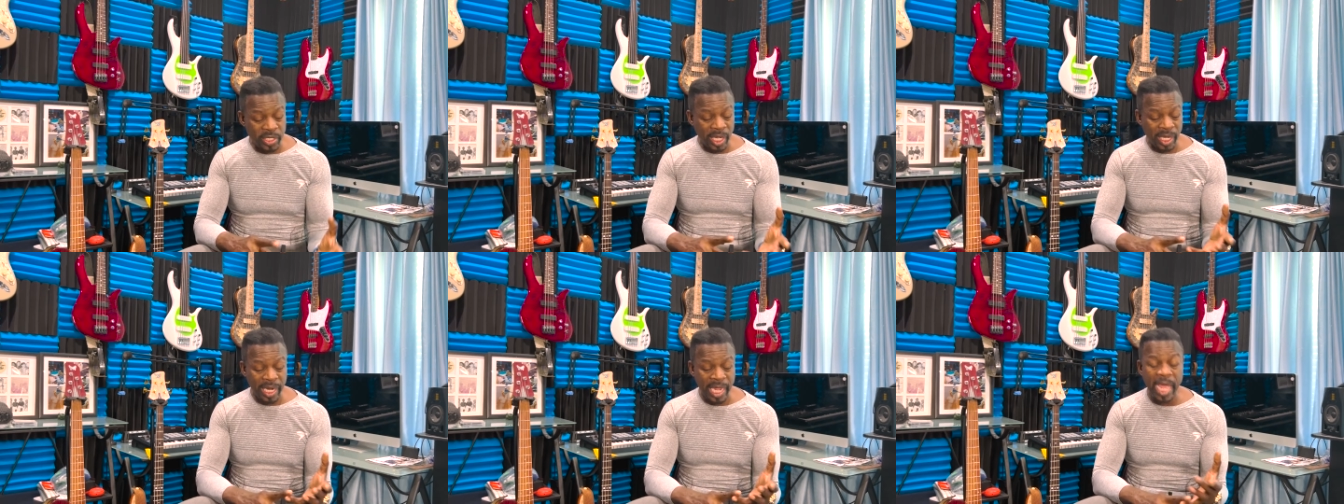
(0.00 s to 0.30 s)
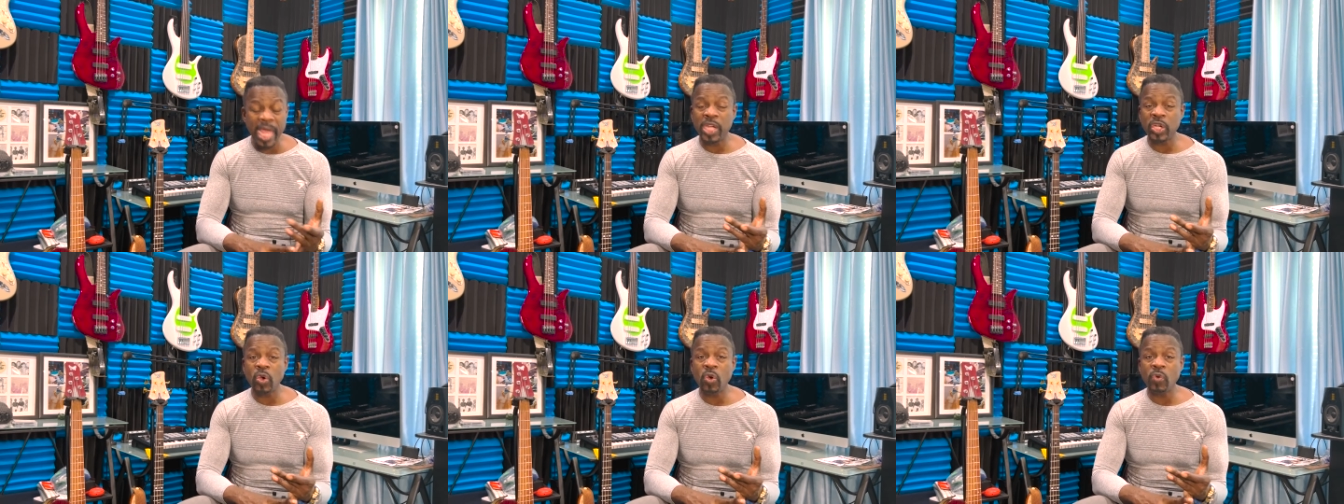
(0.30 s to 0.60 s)
got
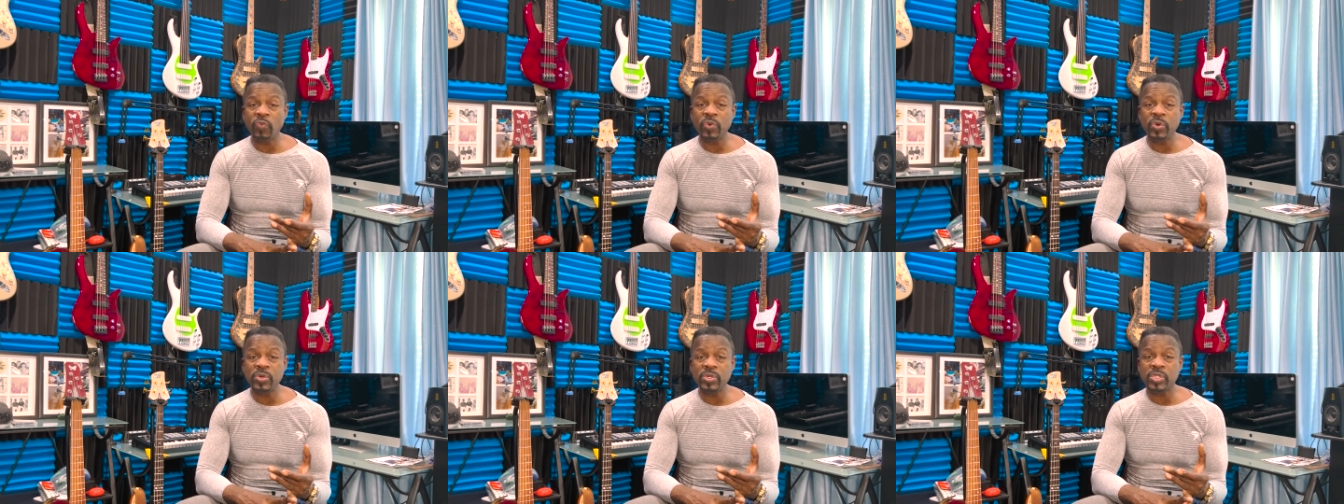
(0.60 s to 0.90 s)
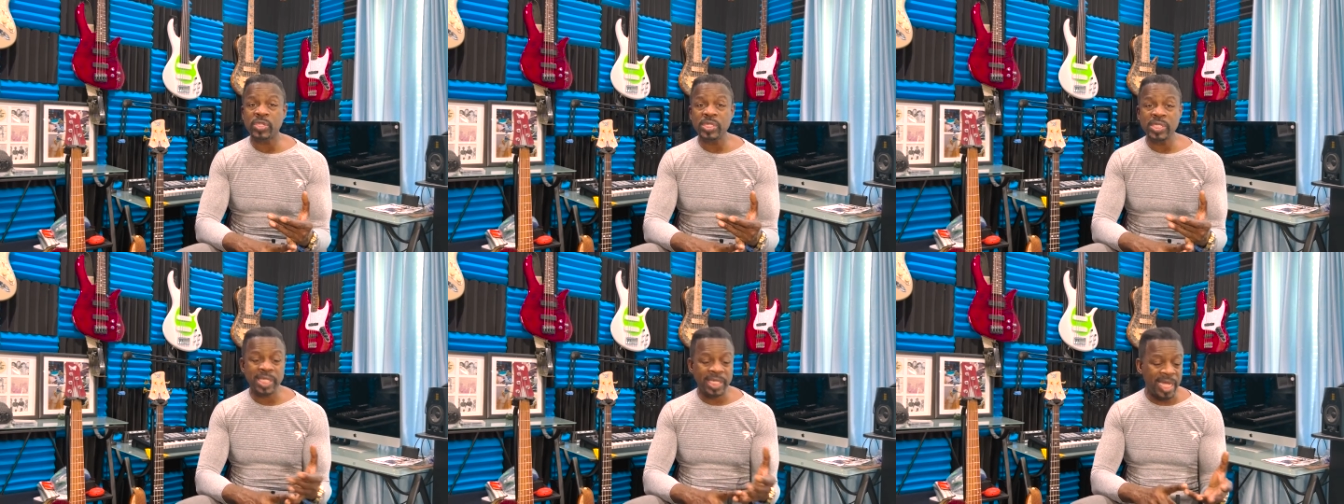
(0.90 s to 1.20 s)
hangovers
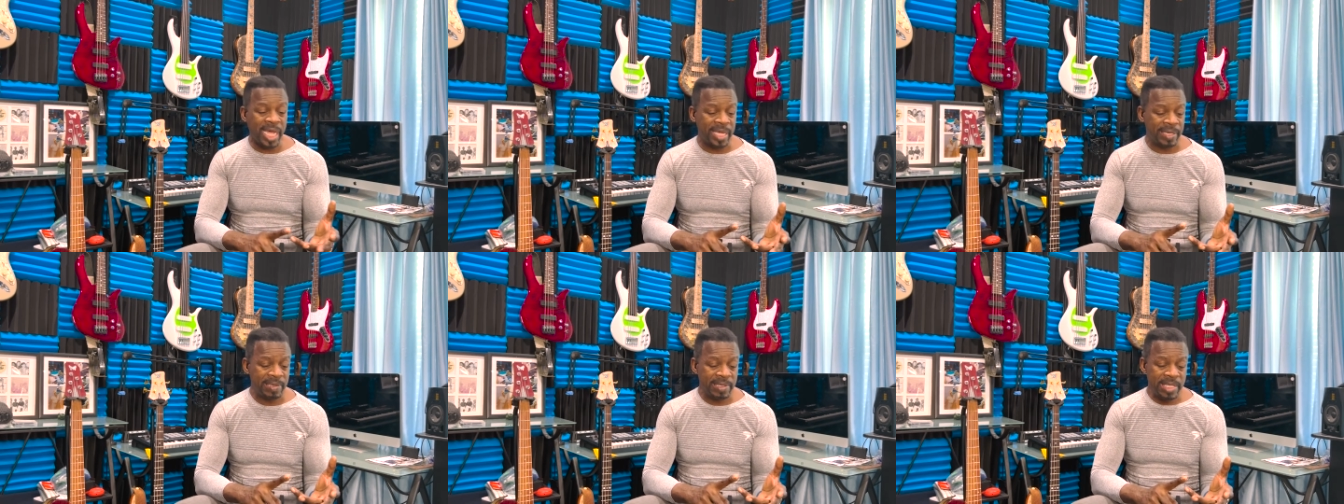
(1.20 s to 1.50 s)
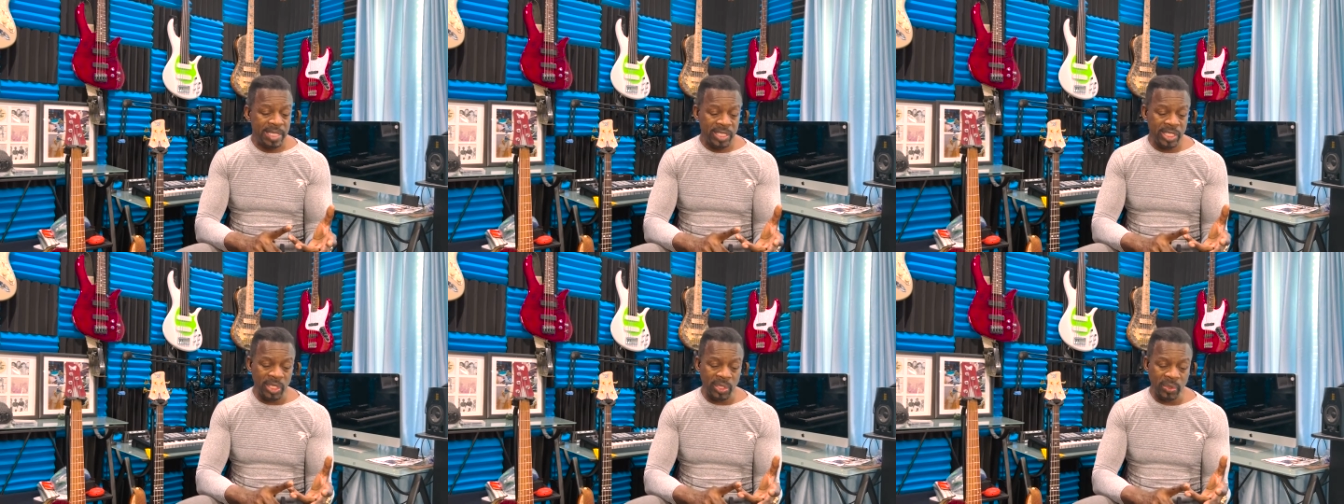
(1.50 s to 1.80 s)
and you got,
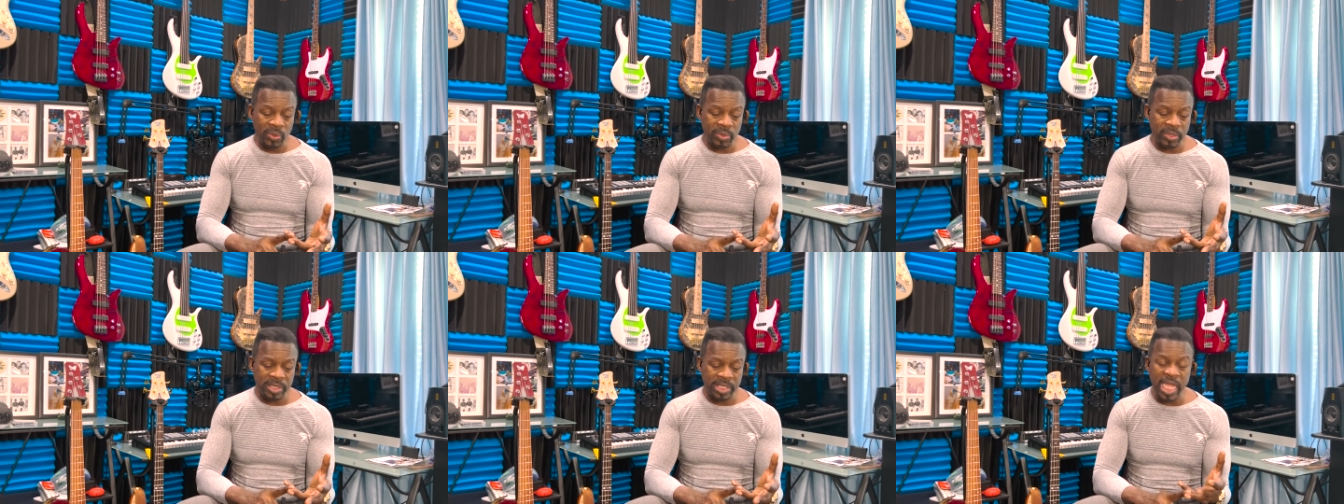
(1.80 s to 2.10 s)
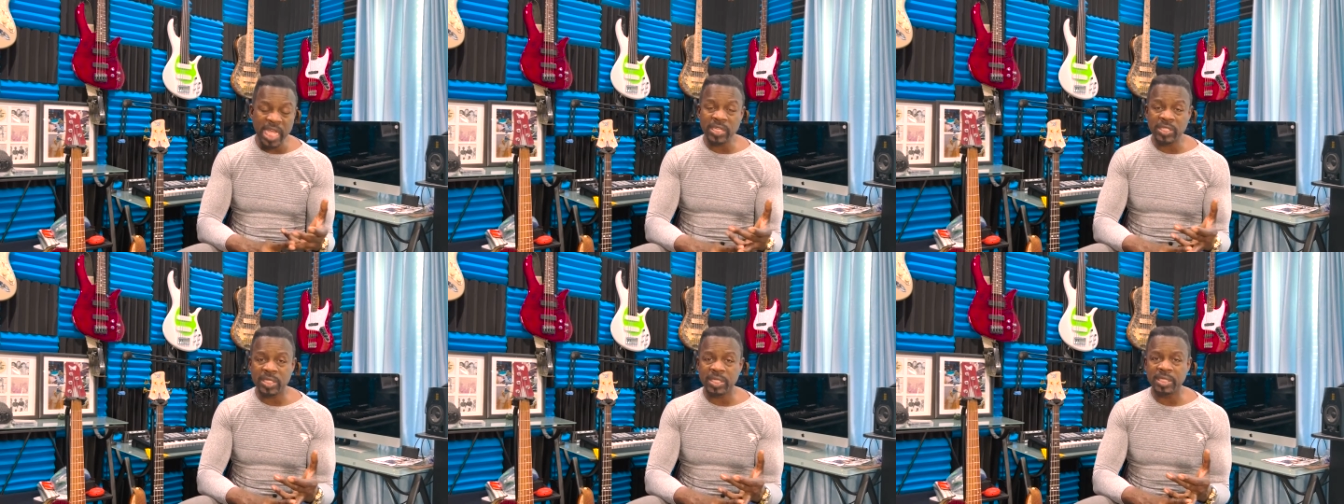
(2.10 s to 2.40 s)
you know,
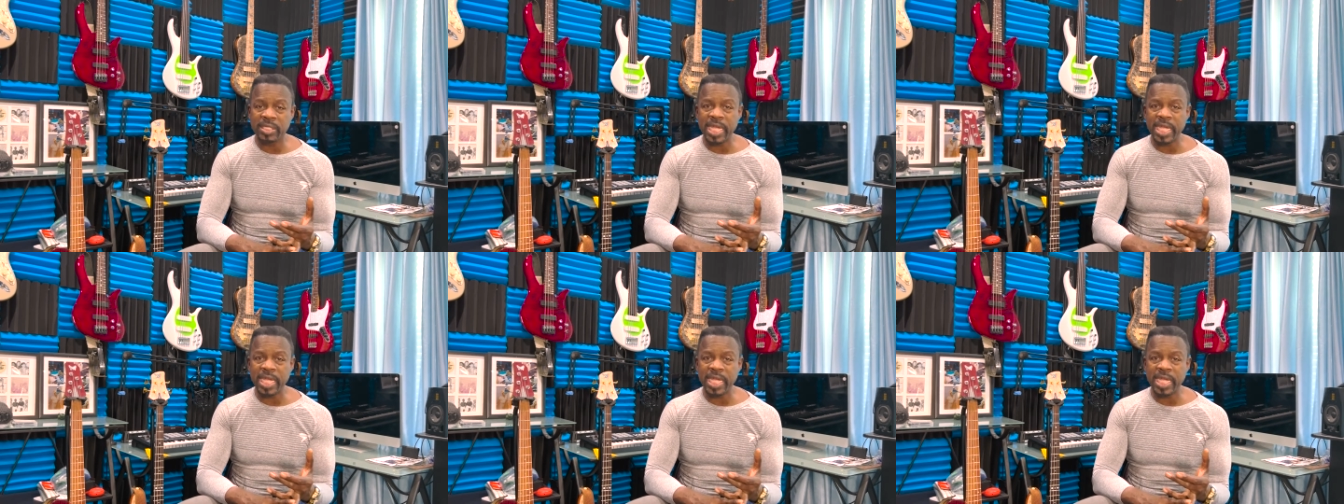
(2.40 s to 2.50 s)
dead,